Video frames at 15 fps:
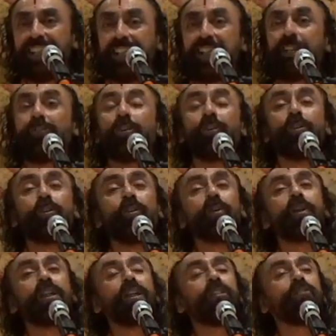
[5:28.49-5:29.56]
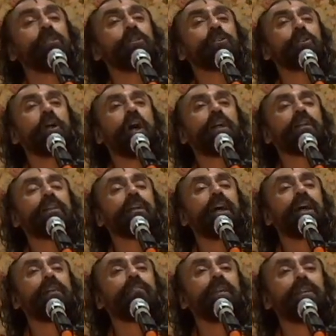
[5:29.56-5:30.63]
Even though he was not
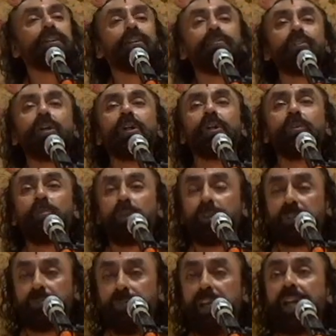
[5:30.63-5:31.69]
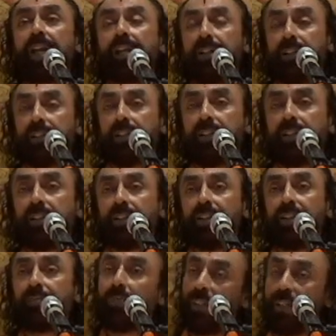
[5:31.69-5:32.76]
there when the world was made,
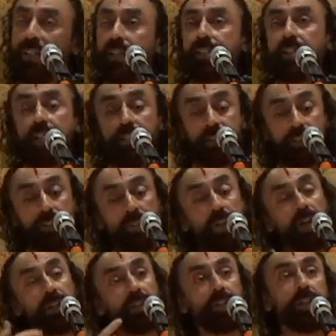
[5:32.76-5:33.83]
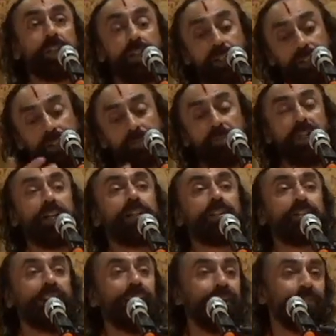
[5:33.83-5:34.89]
but he says it got created by
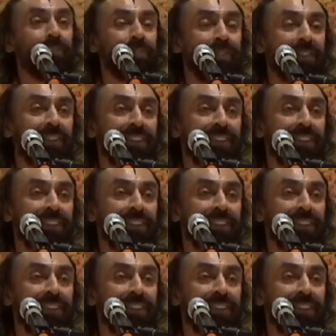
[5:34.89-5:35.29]
itself.